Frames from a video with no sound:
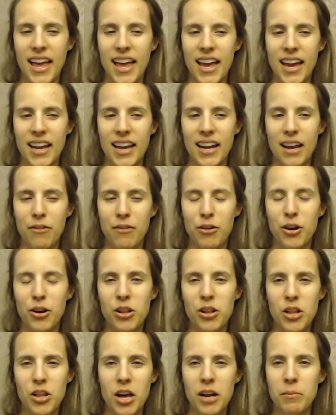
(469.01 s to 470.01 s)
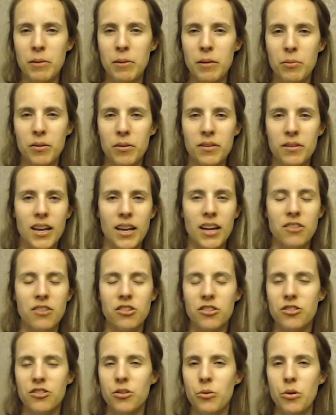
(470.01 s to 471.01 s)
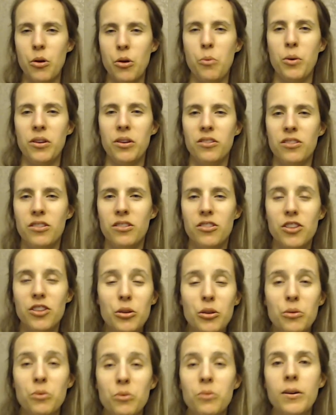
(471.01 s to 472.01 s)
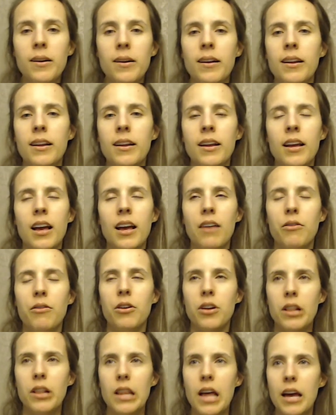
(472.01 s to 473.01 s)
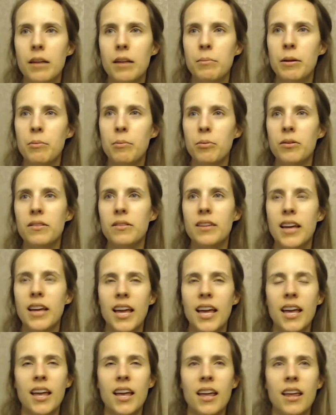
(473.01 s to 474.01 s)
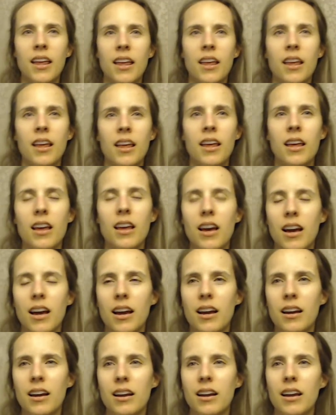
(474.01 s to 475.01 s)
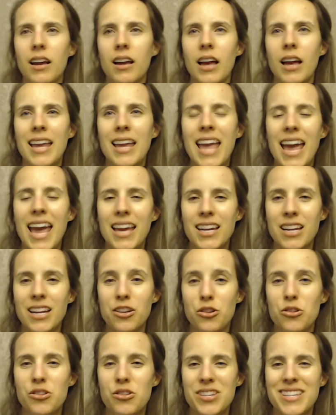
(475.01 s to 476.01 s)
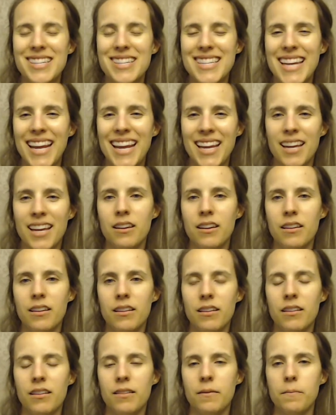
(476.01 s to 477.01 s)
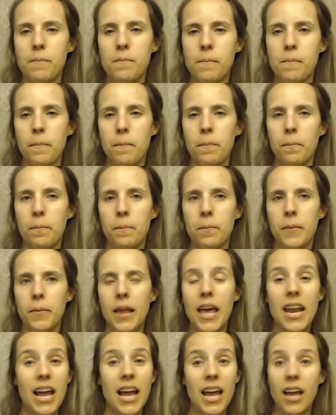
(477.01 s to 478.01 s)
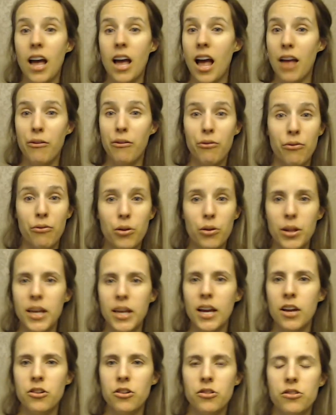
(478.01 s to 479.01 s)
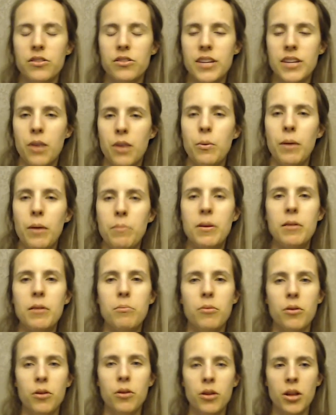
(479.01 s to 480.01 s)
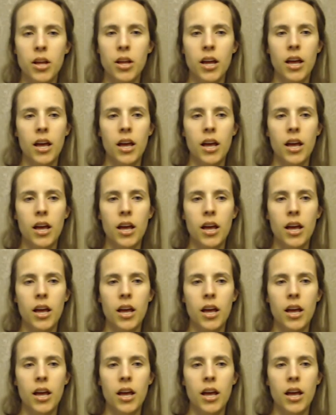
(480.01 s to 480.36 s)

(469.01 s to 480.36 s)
And I've heard a lot of people say, I just don't know what to do. I've heard a lot of people say, I can't understand. And I, I fully understand why people